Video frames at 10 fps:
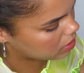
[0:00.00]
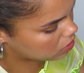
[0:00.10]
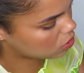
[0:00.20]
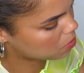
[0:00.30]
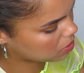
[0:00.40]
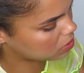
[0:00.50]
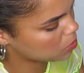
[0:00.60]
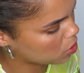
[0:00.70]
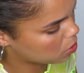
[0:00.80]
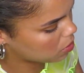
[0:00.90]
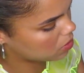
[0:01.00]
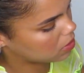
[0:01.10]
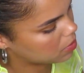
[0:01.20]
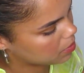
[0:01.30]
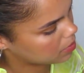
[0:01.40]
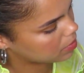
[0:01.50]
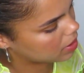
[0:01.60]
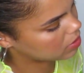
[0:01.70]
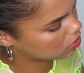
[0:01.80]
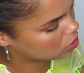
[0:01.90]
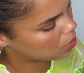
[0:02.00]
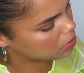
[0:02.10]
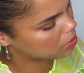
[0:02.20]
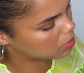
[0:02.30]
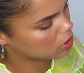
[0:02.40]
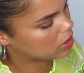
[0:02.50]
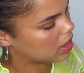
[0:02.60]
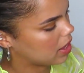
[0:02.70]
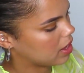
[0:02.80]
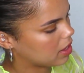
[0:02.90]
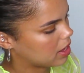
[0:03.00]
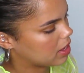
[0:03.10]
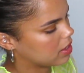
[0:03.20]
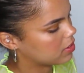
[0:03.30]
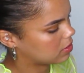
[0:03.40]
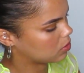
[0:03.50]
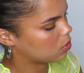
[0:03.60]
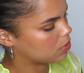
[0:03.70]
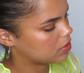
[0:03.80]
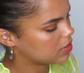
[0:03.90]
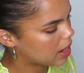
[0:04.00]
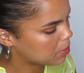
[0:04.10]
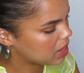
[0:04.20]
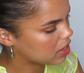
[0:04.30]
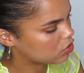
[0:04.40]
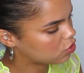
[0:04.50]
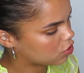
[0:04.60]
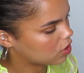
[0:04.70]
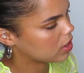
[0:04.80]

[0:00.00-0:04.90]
super smooth and stop them looking as sort of damaged.